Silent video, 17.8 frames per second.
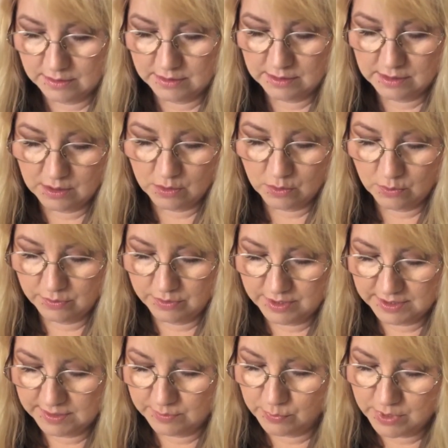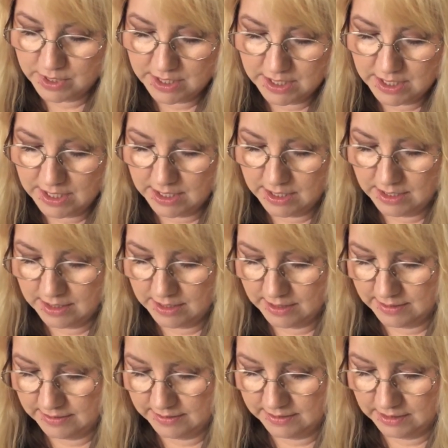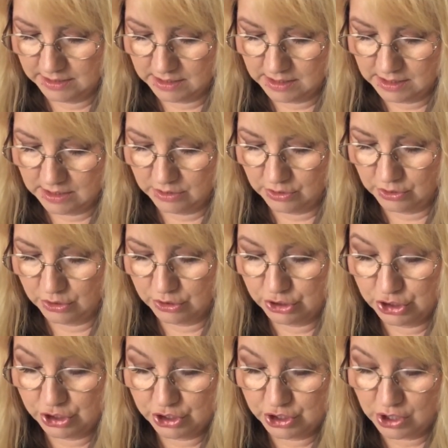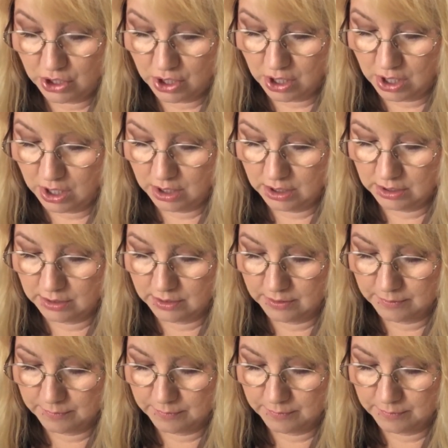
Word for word: So this one is the color Shock,